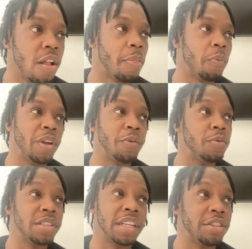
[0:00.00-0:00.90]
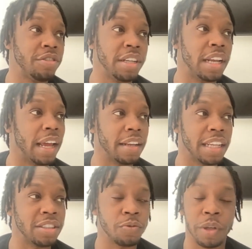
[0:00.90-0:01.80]
we was literally like,
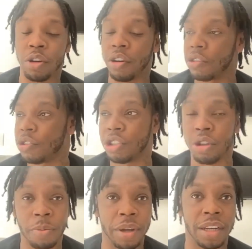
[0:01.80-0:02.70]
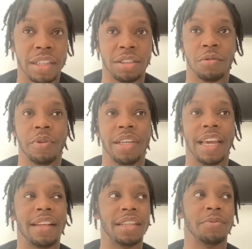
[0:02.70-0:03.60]
we're not stopping until we
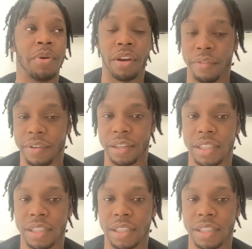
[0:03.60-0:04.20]
get this perfect,